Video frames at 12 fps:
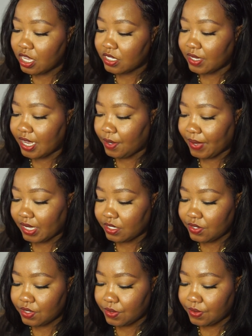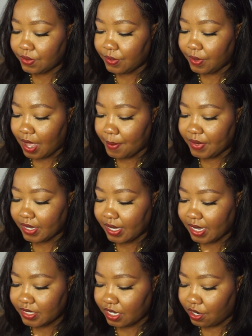So anyway, so I'm looking
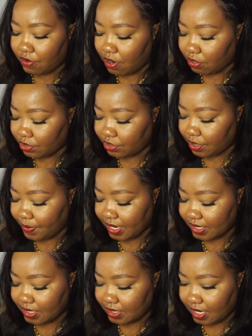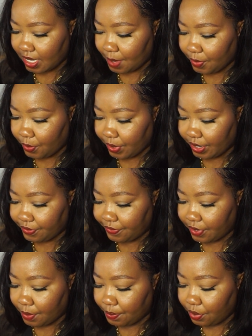at a round trip. Let's say I'm going
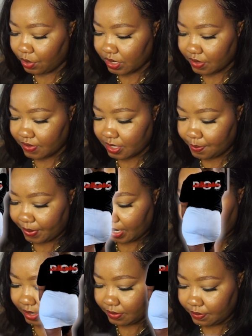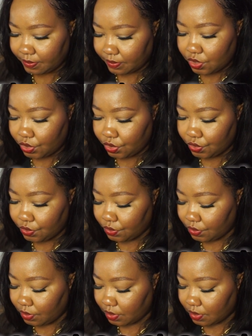from Port of Spain
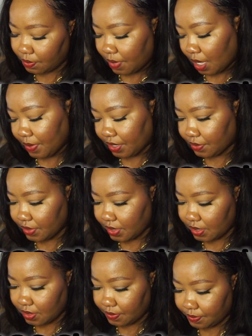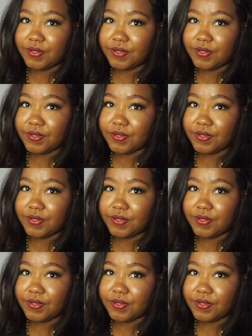to Barbados.